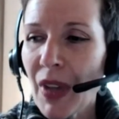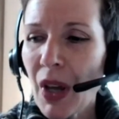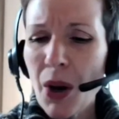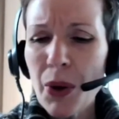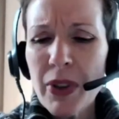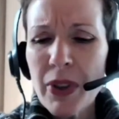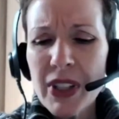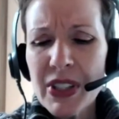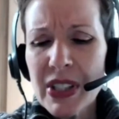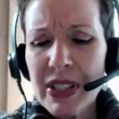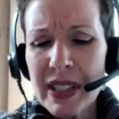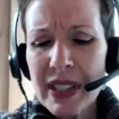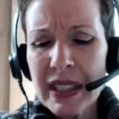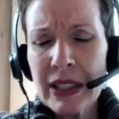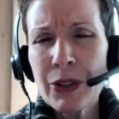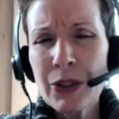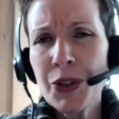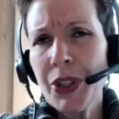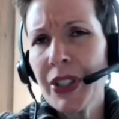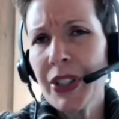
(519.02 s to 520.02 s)
oh, this is
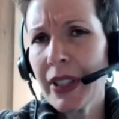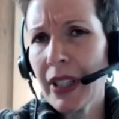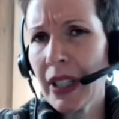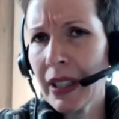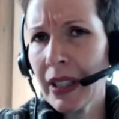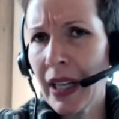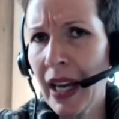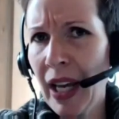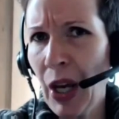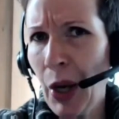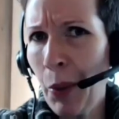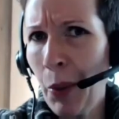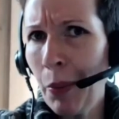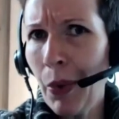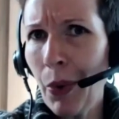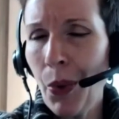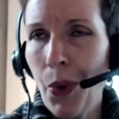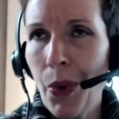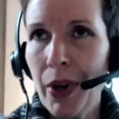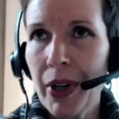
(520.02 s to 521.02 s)
an interesting
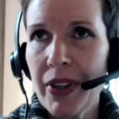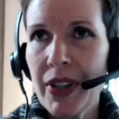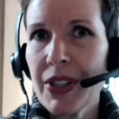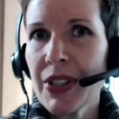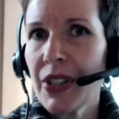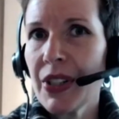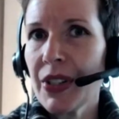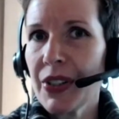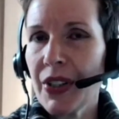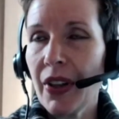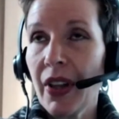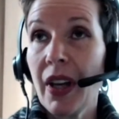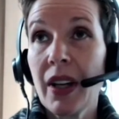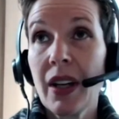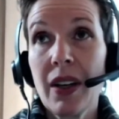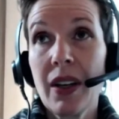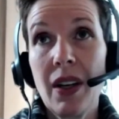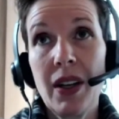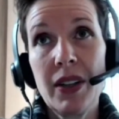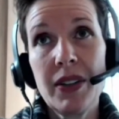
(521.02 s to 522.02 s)
name, or this is
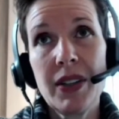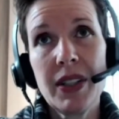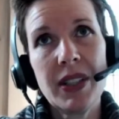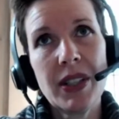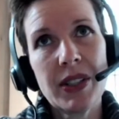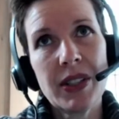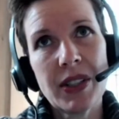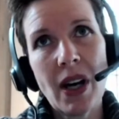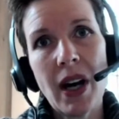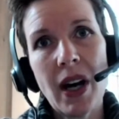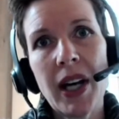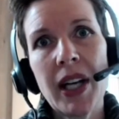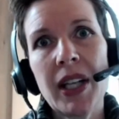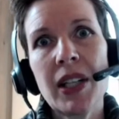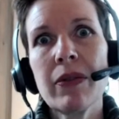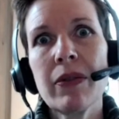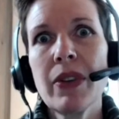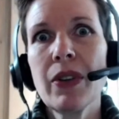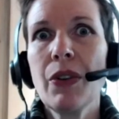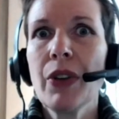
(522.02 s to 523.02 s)
like the
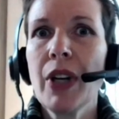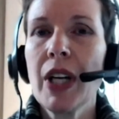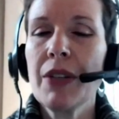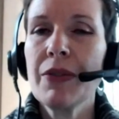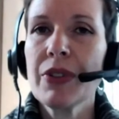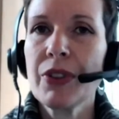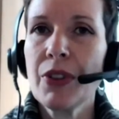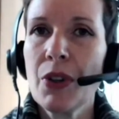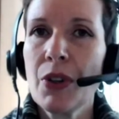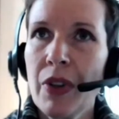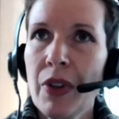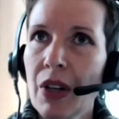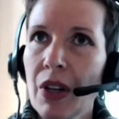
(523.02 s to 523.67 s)
design of the gravestone.